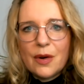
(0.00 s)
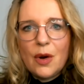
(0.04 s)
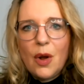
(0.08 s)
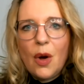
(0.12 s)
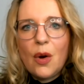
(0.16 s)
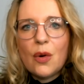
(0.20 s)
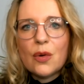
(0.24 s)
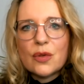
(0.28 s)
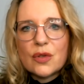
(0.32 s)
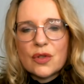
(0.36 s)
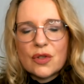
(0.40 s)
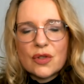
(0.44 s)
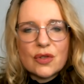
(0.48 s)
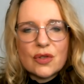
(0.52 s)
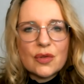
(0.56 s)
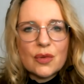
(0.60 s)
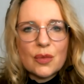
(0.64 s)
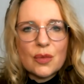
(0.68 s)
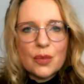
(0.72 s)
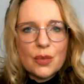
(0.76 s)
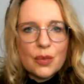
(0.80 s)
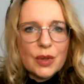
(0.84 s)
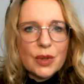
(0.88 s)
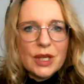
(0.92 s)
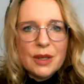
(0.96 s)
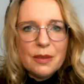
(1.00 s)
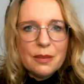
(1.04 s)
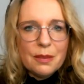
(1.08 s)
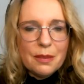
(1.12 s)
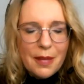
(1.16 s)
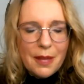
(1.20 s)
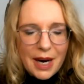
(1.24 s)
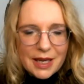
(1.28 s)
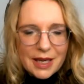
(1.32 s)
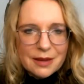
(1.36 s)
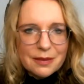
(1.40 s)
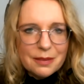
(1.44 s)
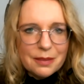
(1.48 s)
close we
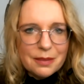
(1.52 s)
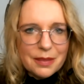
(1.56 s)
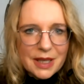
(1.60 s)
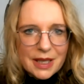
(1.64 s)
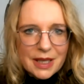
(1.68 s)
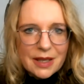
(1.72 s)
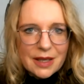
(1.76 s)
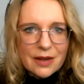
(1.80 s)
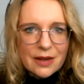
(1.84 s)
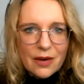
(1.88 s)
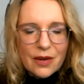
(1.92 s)
might be